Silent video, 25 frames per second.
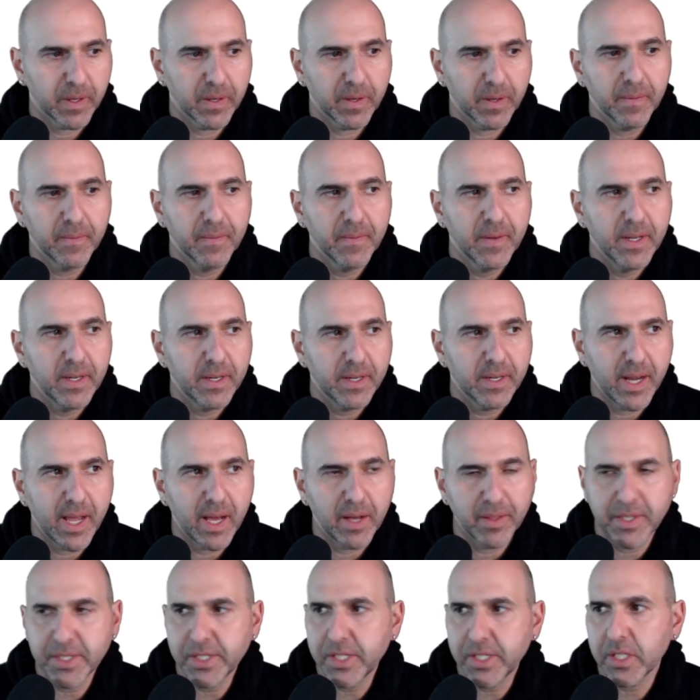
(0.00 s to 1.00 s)
Okay.
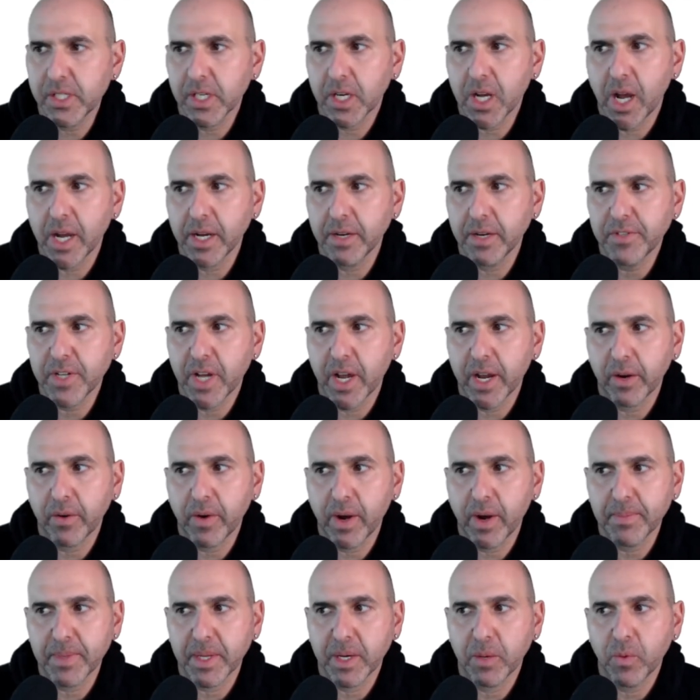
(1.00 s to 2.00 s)
Now, this is a kind of
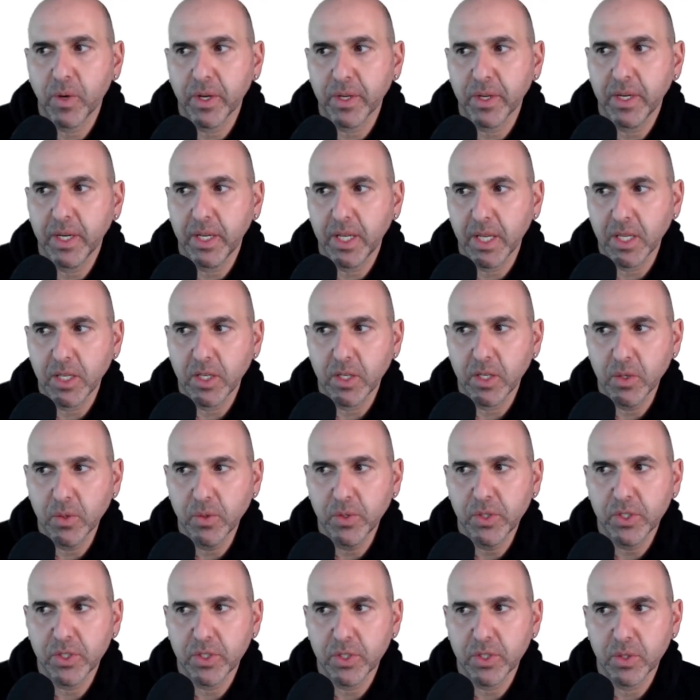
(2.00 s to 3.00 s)
diagram that I want you to get
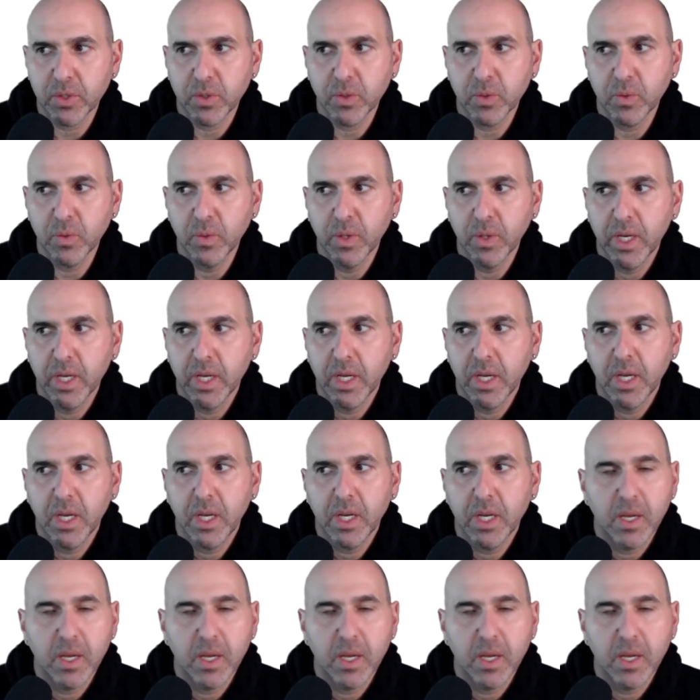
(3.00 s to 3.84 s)
used to